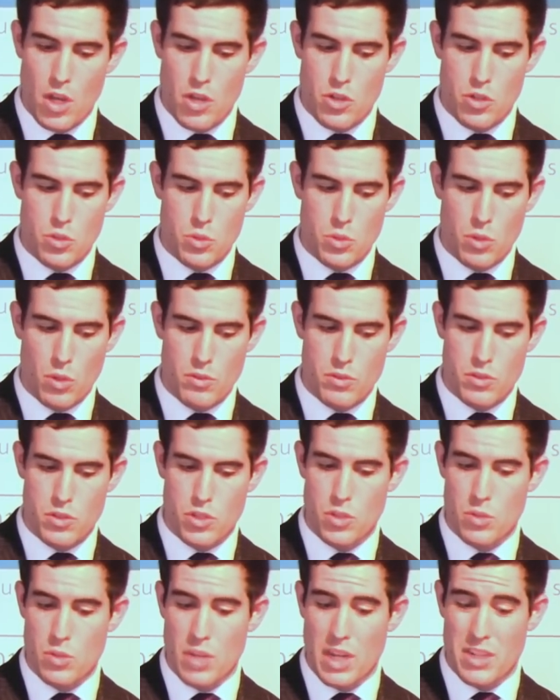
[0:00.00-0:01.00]
to
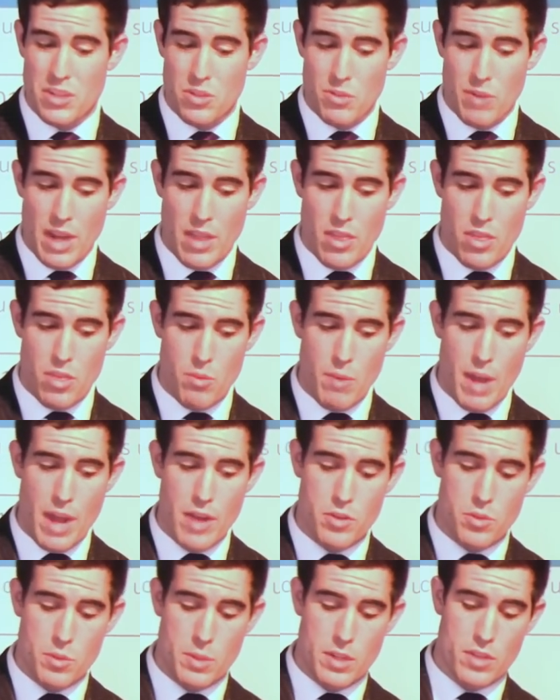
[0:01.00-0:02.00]
constitute a direct
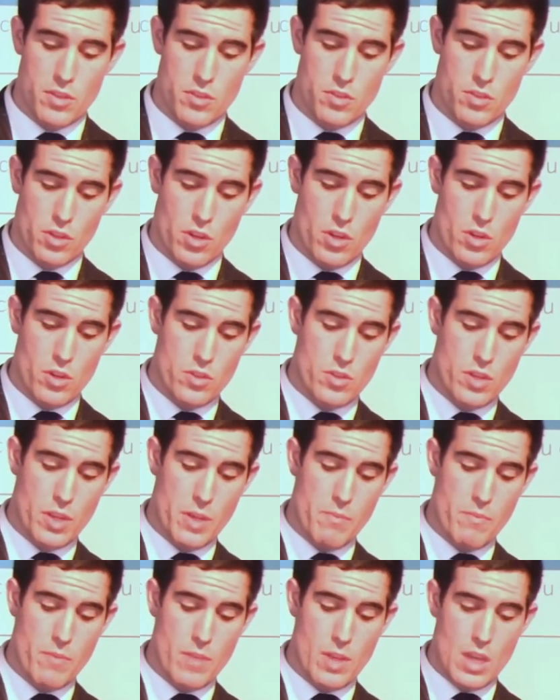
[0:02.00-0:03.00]
threat to India's security.